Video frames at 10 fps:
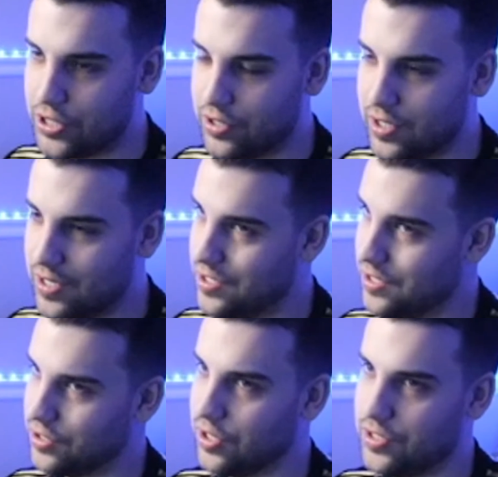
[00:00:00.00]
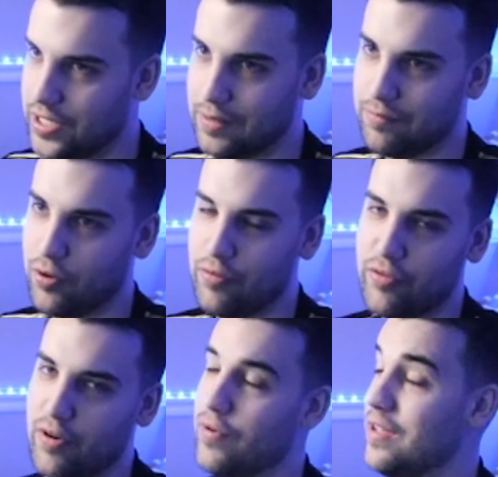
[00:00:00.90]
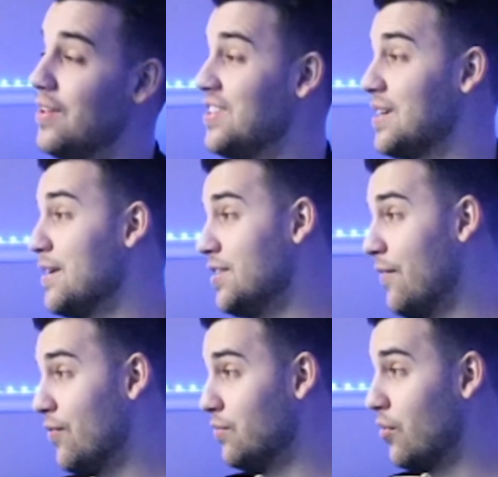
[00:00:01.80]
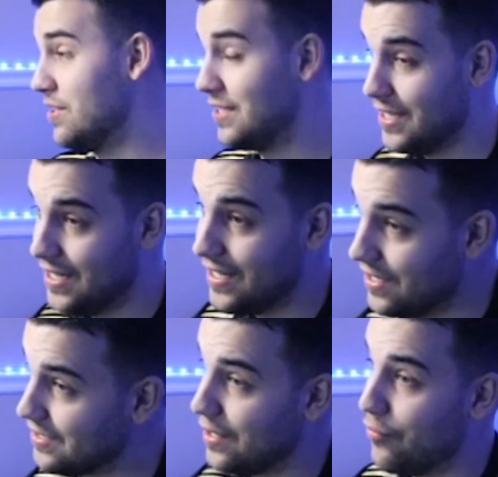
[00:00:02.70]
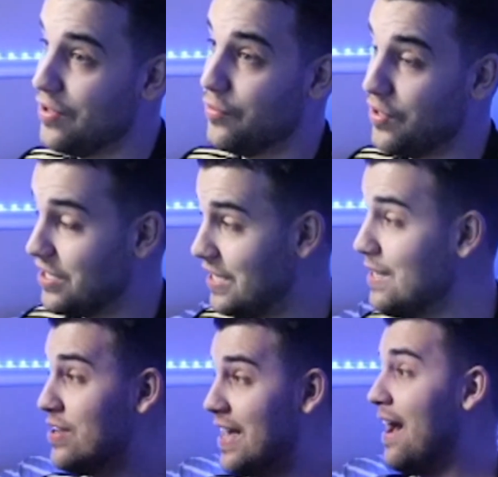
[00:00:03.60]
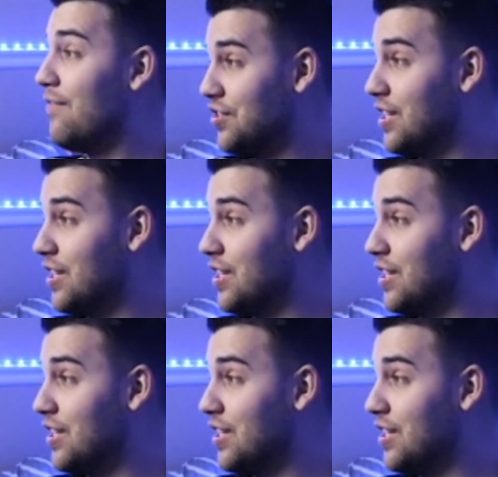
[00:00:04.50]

This is a good team. We're, we're, we, it's gonna be a tough one, boys. This is with, with the team we have, this is gonna be